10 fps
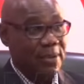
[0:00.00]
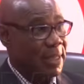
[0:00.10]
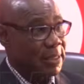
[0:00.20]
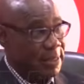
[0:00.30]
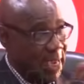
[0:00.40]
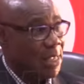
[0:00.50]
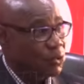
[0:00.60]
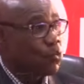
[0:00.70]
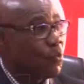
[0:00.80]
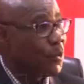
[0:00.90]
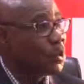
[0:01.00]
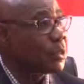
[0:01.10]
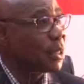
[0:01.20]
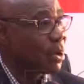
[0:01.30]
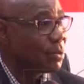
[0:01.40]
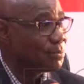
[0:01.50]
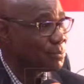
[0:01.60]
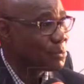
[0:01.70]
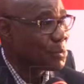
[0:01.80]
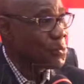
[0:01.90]
that yes, we will follow the law.
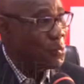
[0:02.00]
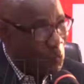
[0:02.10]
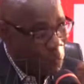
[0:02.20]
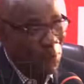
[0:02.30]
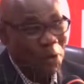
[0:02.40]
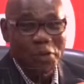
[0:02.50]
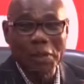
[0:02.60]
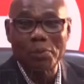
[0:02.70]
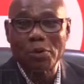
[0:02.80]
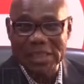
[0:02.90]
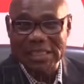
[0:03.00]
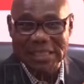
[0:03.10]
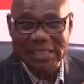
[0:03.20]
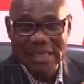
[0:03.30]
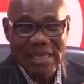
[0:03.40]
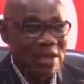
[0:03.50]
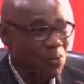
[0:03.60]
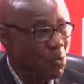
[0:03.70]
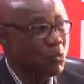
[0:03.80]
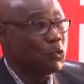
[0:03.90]
We will follow the processes.
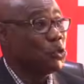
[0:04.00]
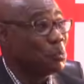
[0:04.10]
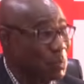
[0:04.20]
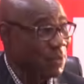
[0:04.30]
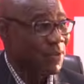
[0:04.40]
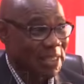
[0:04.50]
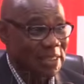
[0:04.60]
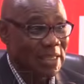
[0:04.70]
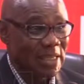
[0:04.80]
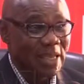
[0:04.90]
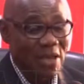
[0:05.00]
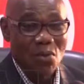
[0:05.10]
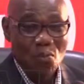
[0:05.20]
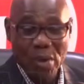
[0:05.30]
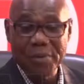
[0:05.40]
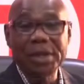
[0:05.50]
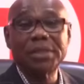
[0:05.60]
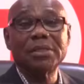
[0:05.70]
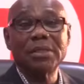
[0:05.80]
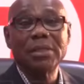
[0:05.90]
We will use beavers. We will
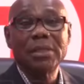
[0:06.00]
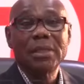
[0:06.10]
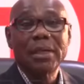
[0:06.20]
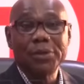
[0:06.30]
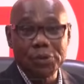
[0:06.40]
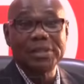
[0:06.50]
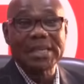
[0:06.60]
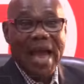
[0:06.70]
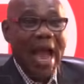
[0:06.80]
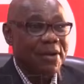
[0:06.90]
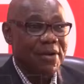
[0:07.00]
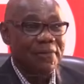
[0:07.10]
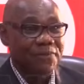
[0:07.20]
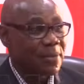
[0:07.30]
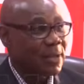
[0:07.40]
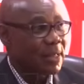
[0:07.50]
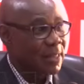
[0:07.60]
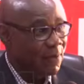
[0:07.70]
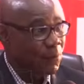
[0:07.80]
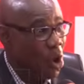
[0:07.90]
use the IREV.
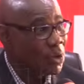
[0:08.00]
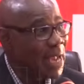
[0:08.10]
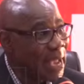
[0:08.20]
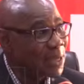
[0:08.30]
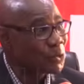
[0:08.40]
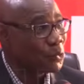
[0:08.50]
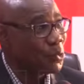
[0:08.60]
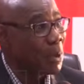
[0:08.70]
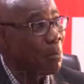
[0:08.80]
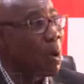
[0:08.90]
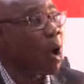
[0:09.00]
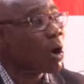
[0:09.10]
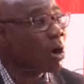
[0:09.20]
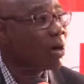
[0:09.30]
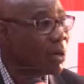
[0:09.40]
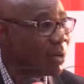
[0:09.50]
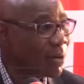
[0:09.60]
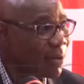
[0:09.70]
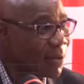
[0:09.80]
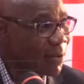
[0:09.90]
They've gone ahead to do a mock
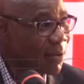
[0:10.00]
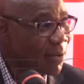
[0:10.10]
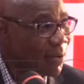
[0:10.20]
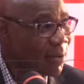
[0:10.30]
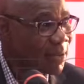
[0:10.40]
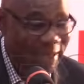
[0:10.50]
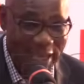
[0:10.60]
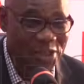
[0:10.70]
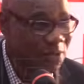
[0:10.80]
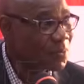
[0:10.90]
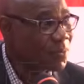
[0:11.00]
election